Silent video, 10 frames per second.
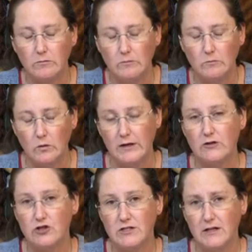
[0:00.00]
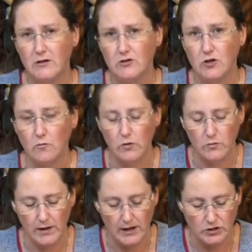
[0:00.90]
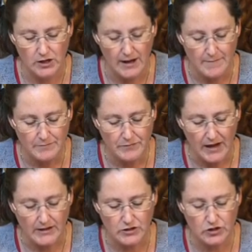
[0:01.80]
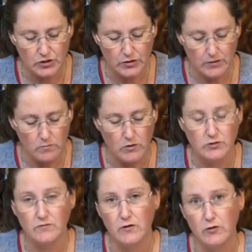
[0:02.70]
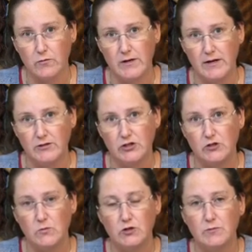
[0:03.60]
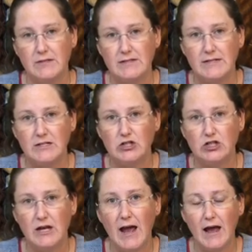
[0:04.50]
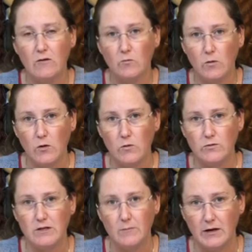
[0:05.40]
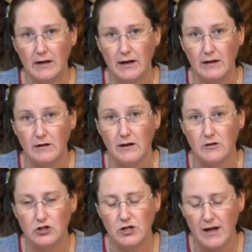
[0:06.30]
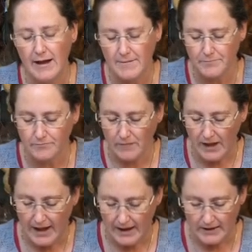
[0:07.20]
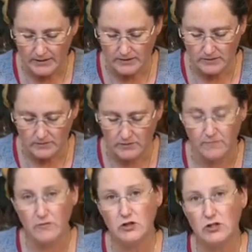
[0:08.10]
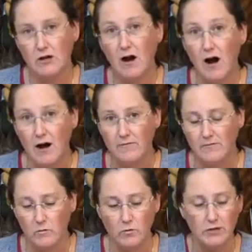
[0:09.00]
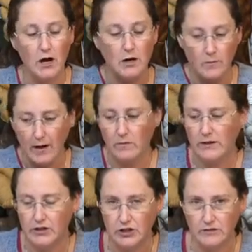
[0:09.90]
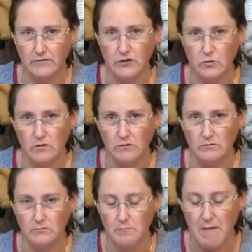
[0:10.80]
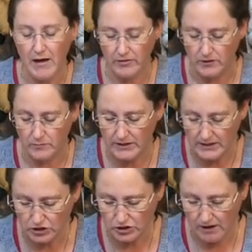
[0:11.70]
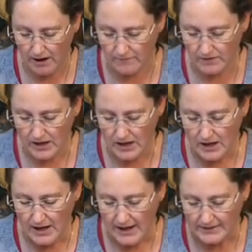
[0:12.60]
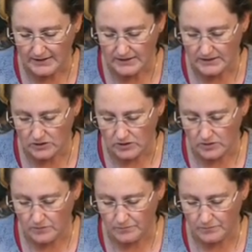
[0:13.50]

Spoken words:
we're interested in is our row gauge. And it's 30 rows for 3 inches, which means each 10 rows I'm going to get 1 inch. And the first cuff, and we'll talk about each individual method, but each cuff, it says to